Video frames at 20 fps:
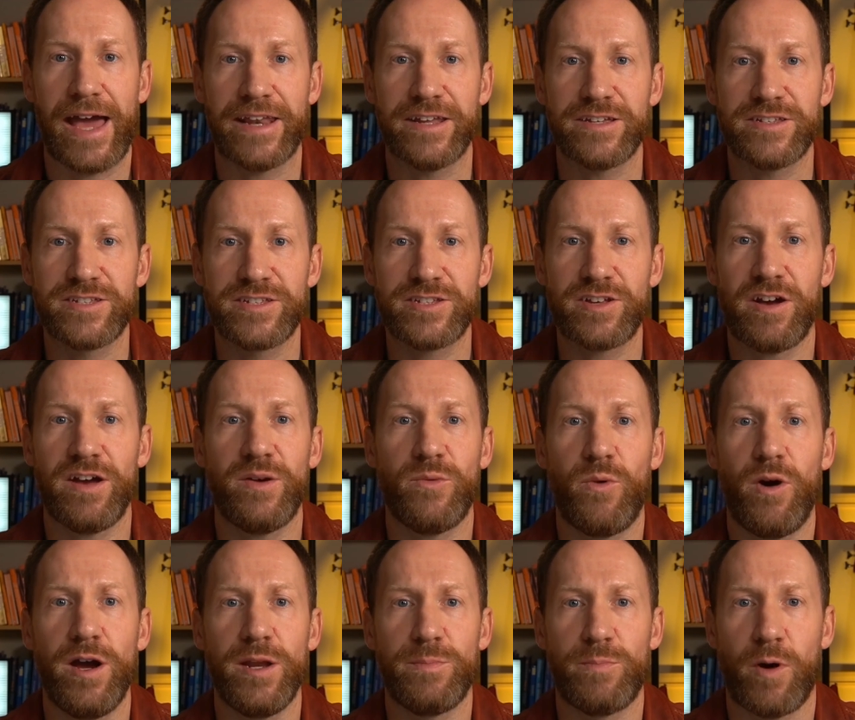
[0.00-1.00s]
and a
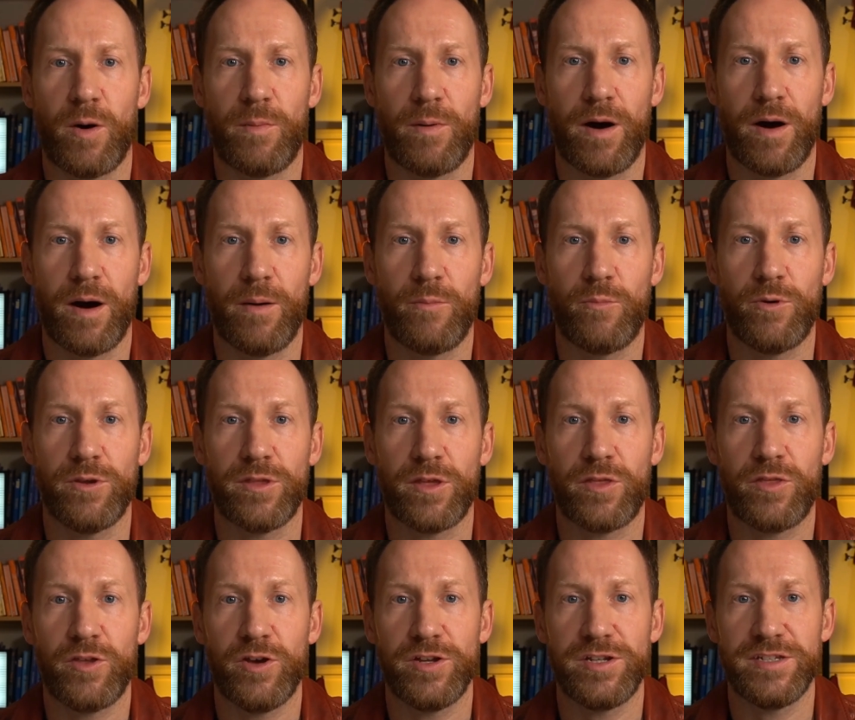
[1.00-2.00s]
site-wide pop-up with a
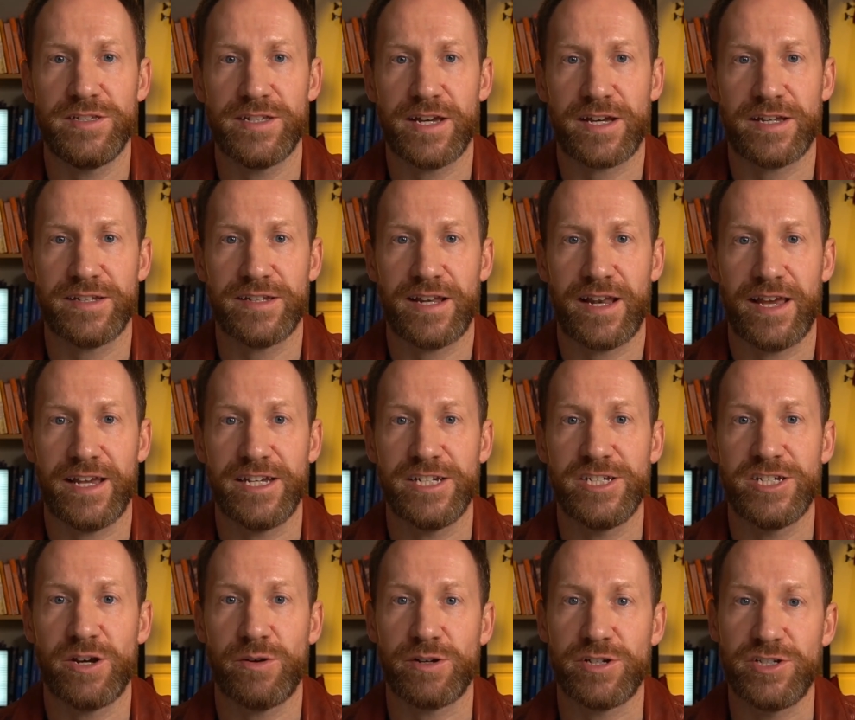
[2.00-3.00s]
30-second delay
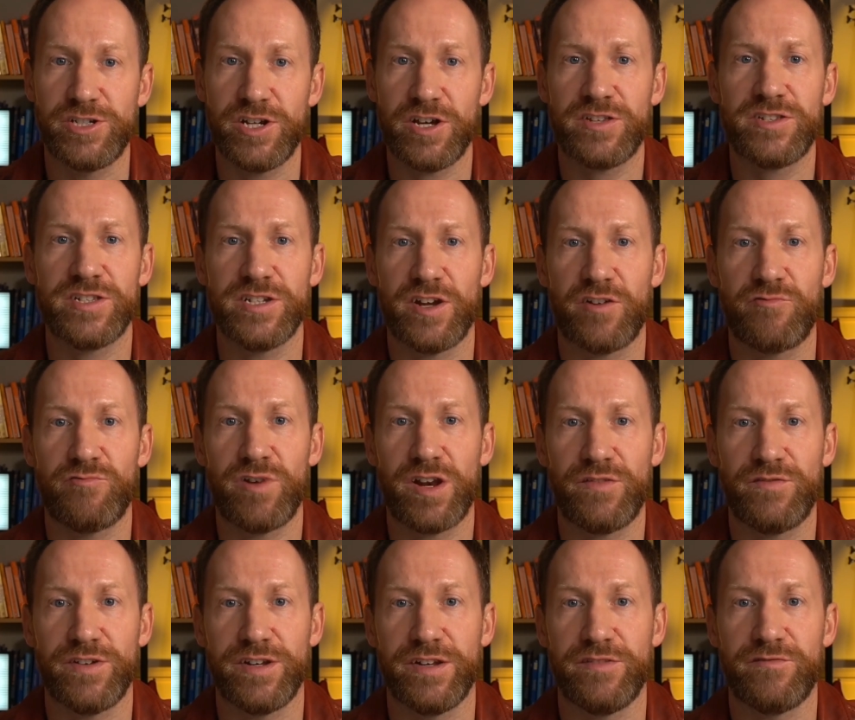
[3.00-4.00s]
showing just enough
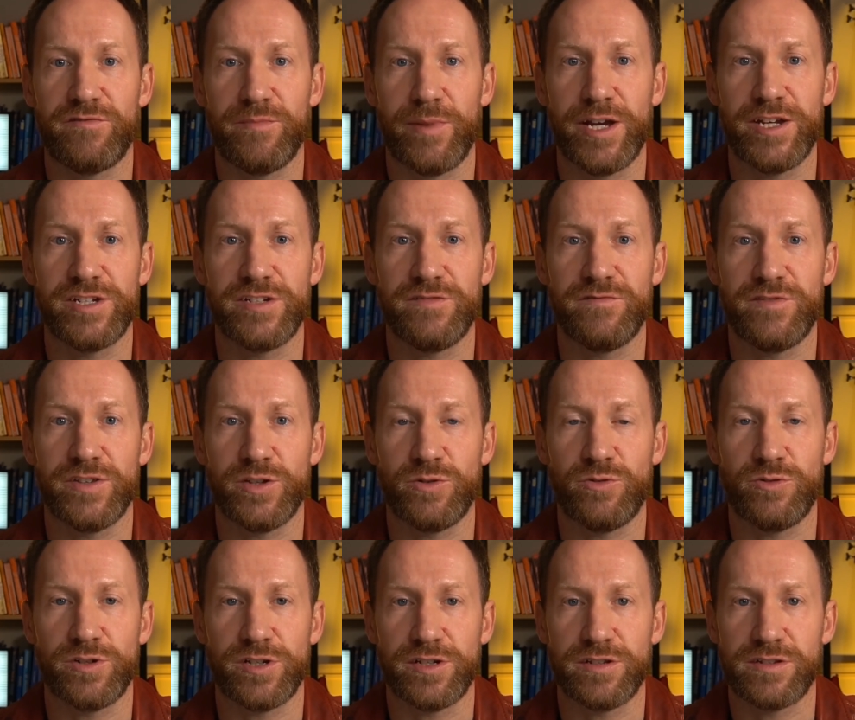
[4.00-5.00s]
relevant information for the
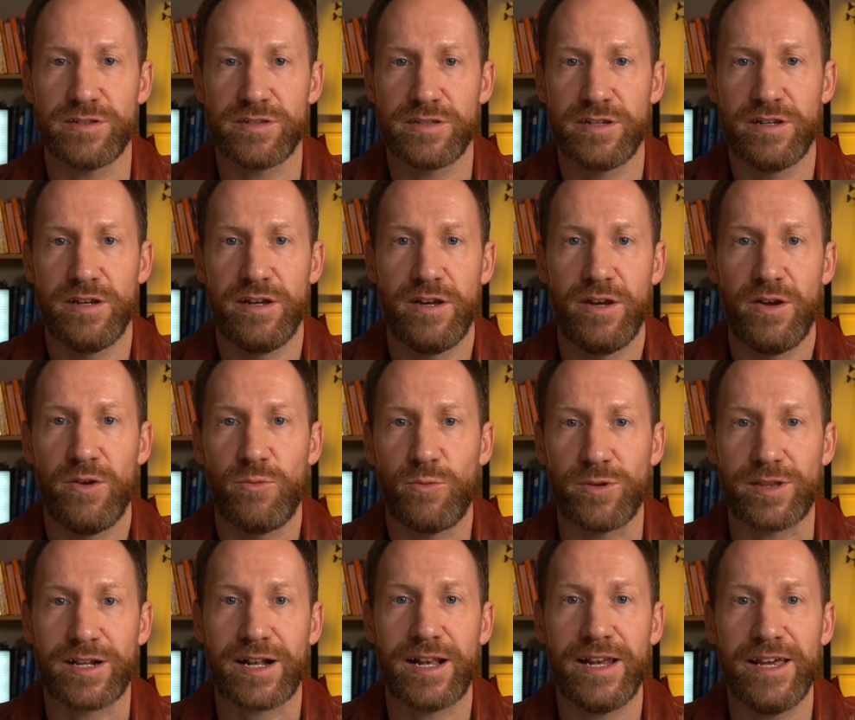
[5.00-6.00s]
audience,
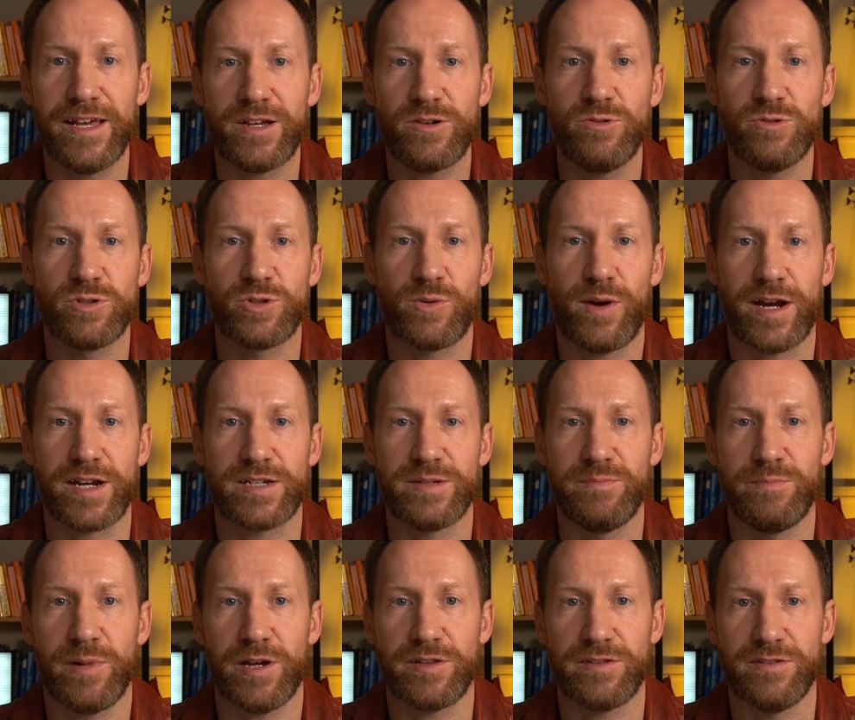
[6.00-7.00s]
with clear call to action
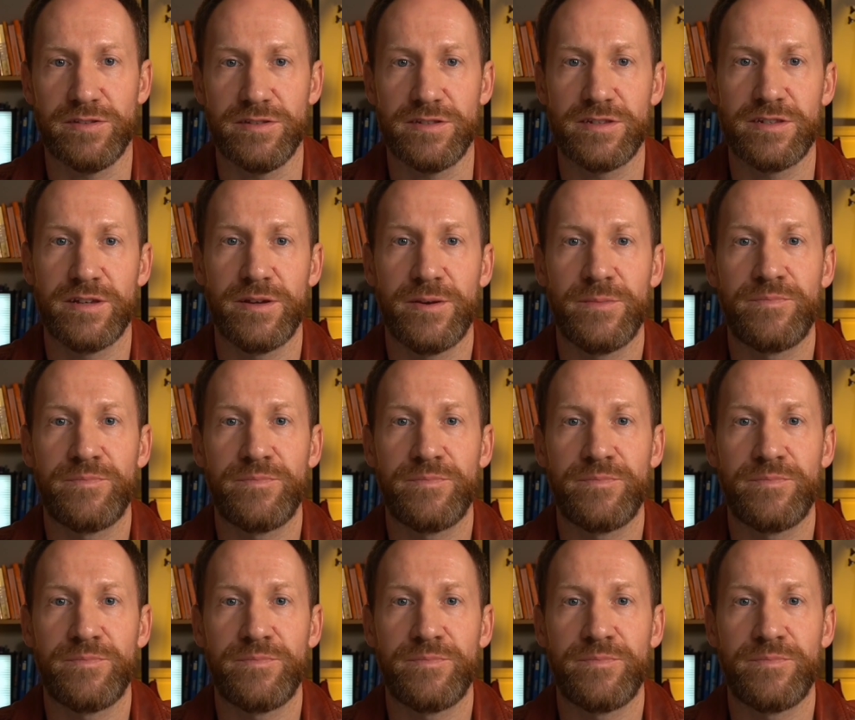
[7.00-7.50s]
buttons,